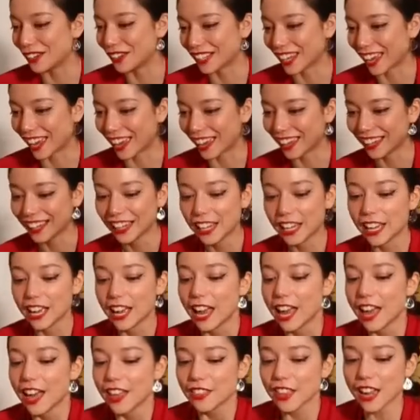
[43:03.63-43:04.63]
Okay.
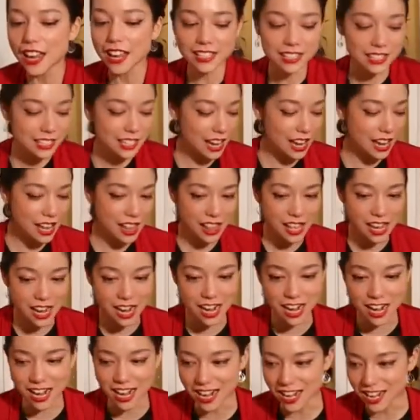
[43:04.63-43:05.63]
Thanks,
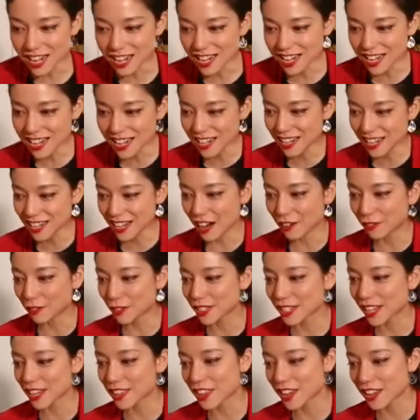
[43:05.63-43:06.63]
Kaylee. Everyone
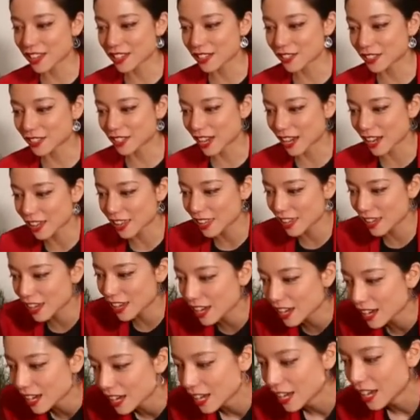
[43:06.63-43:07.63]
say thank you,
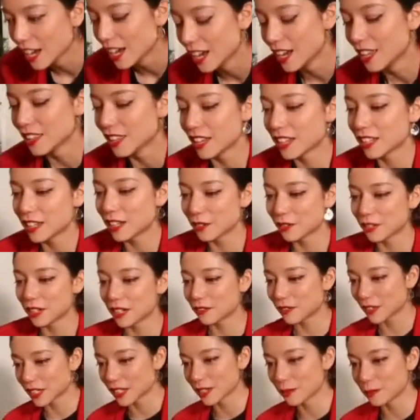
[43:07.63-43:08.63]
Kaylee. Thank you,
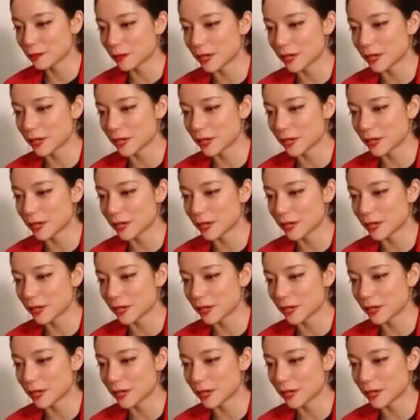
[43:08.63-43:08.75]
Reinvented